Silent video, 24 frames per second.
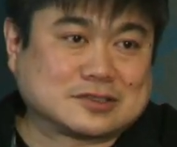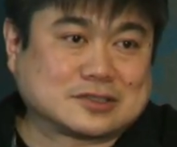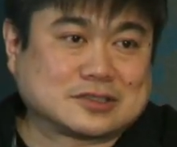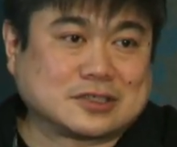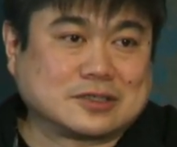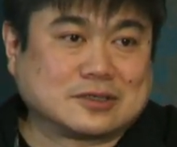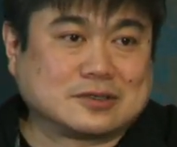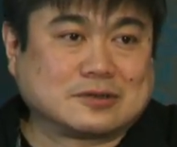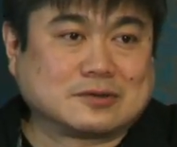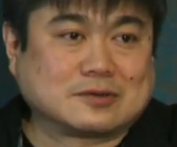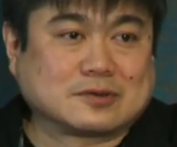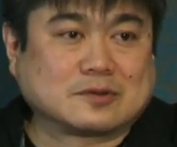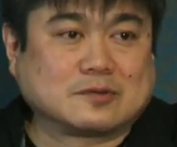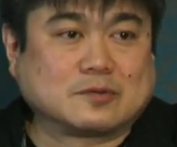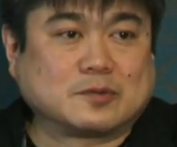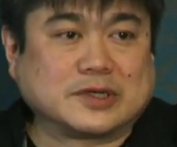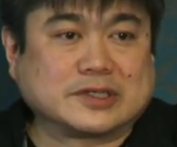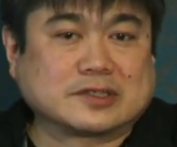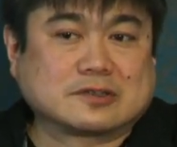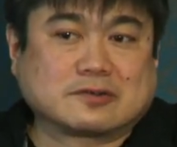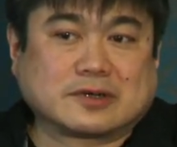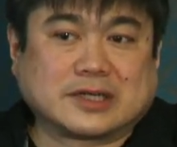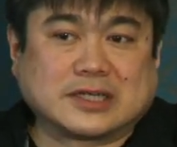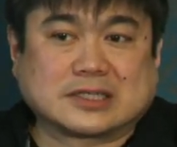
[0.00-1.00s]
So
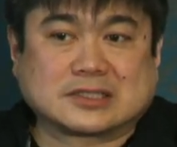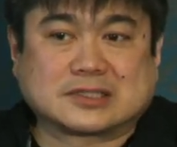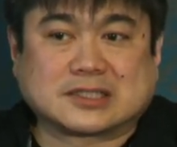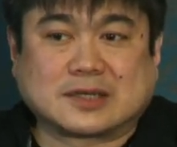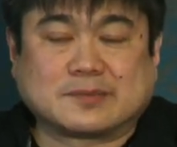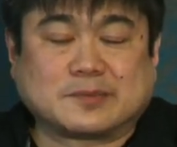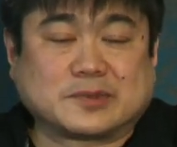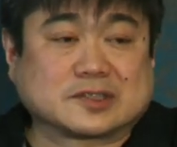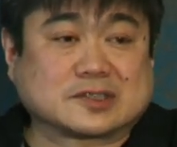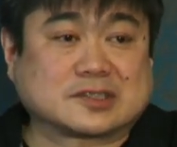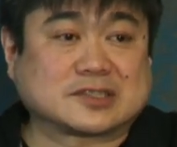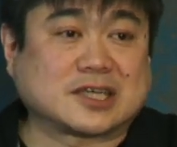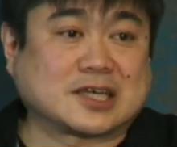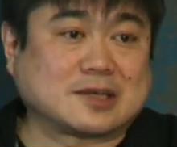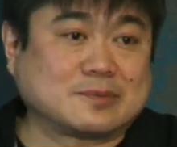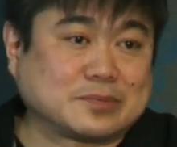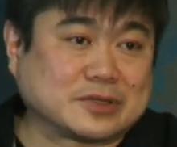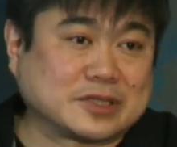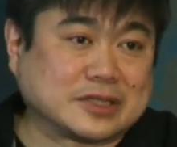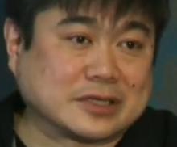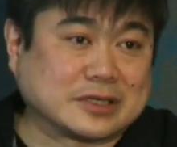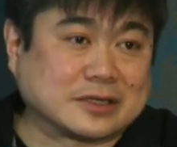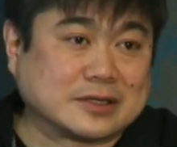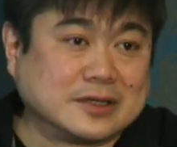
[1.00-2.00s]
one great example is
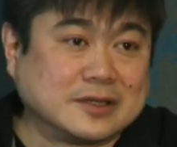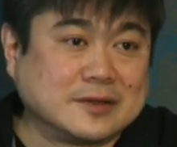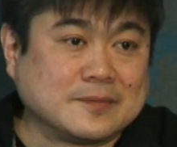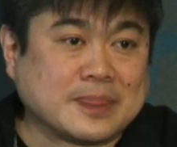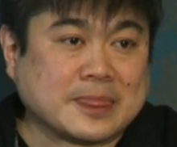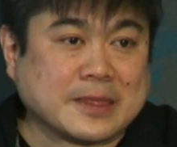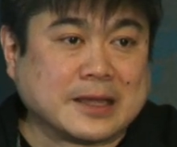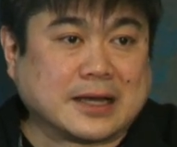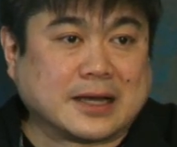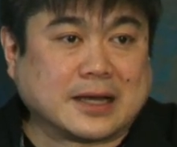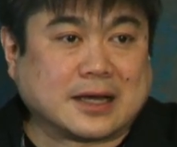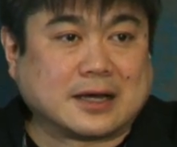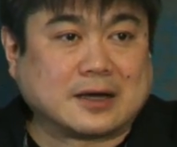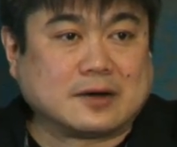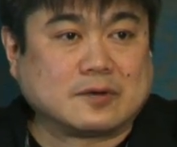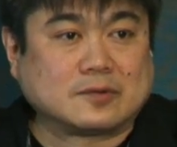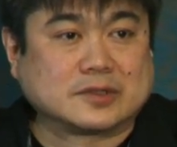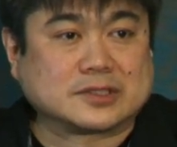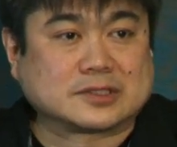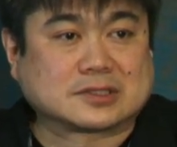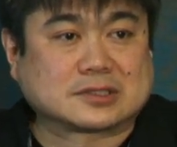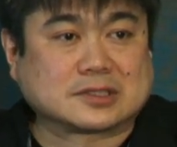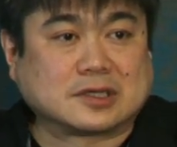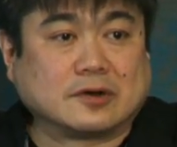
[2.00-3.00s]
sampling uh,
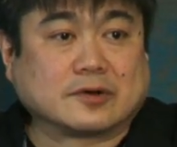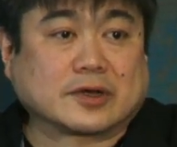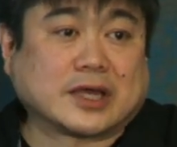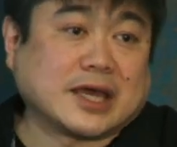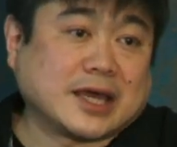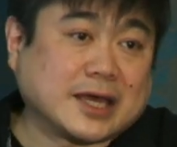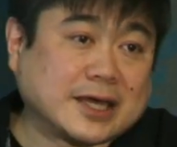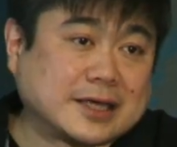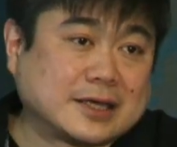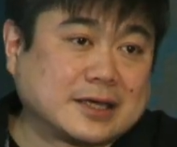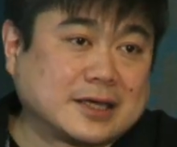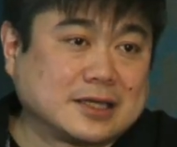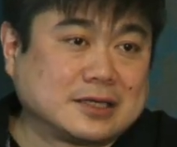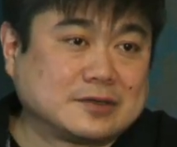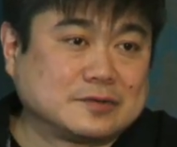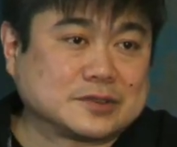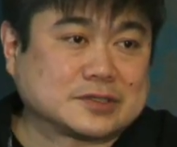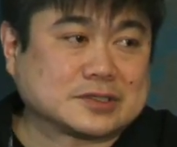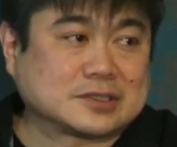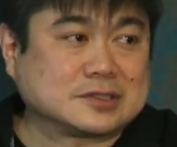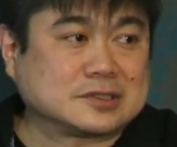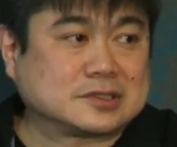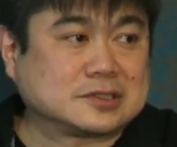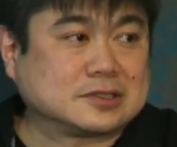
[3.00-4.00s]
was okay, and it
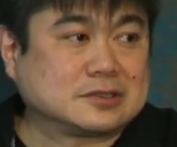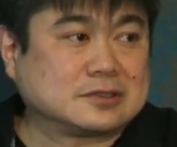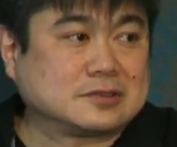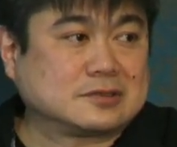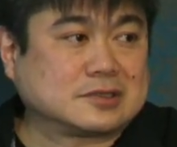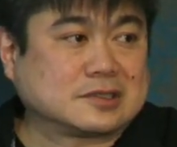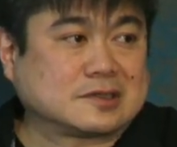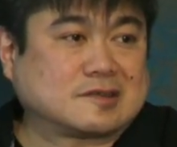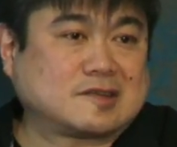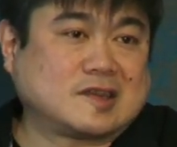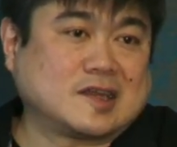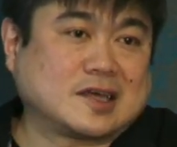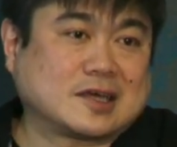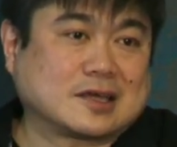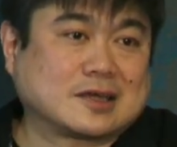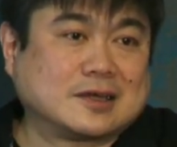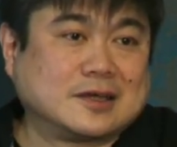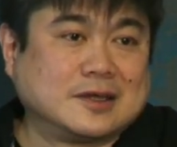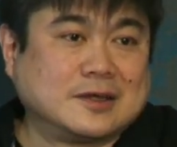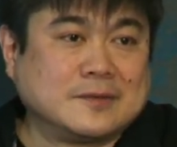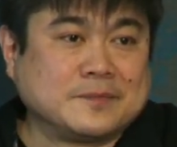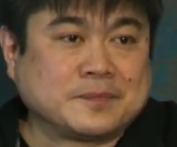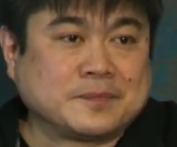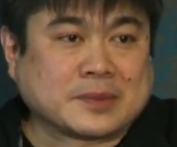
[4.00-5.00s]
was considered a thing
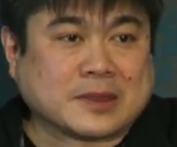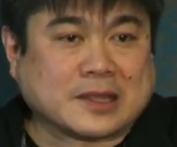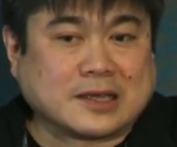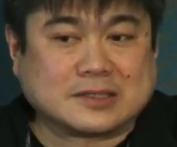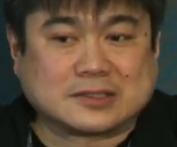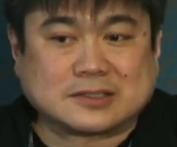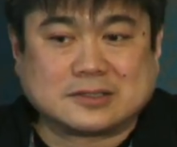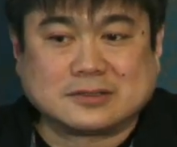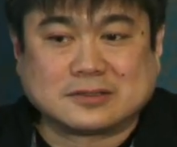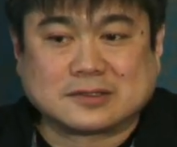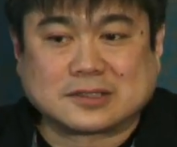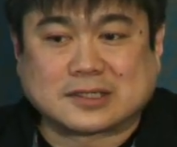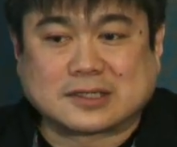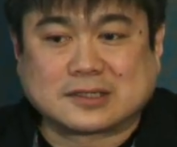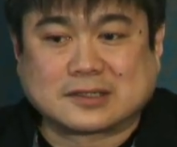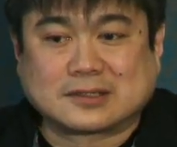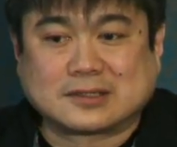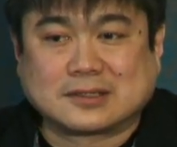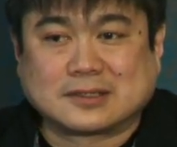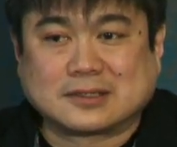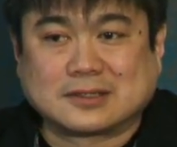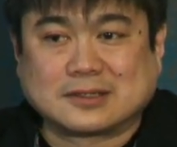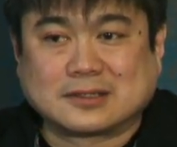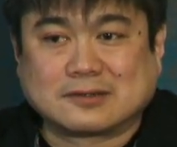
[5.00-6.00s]
until the,
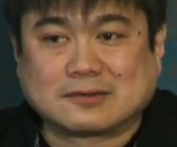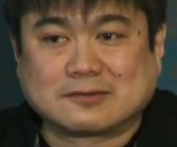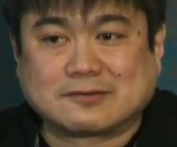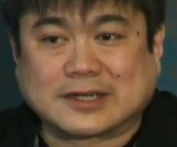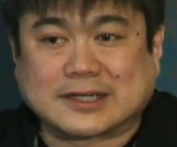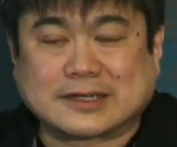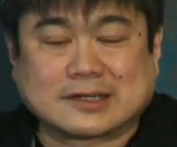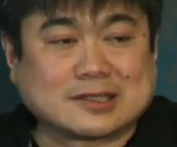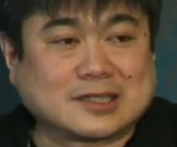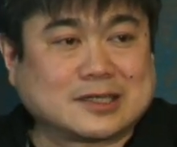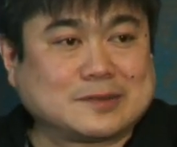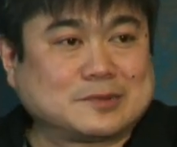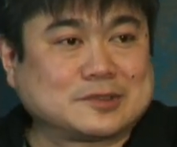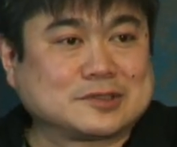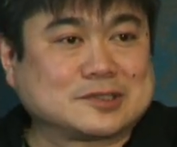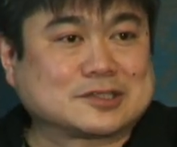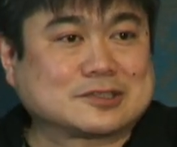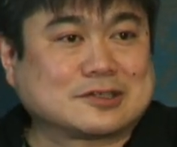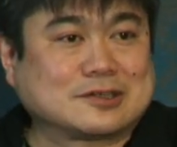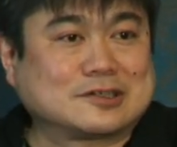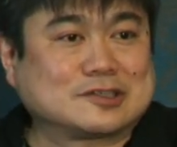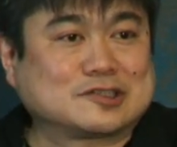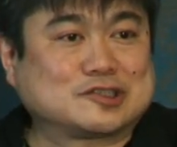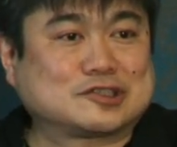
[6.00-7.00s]
the record labels
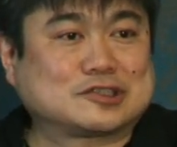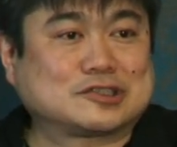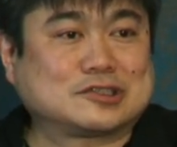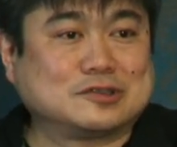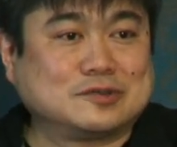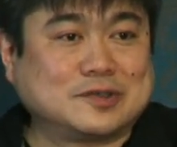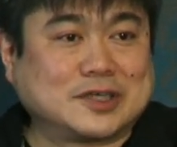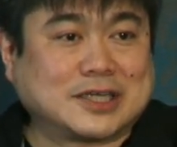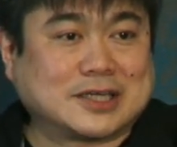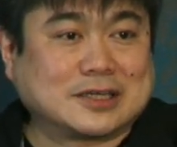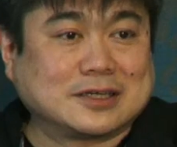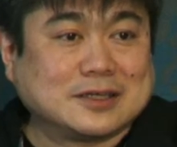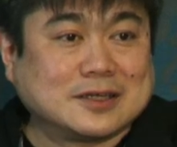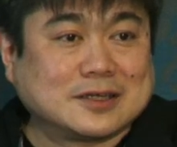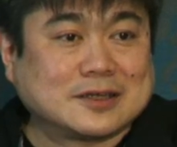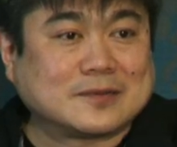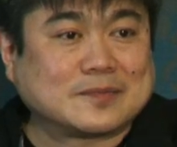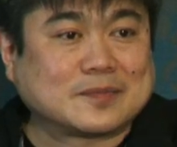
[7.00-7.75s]
started suing,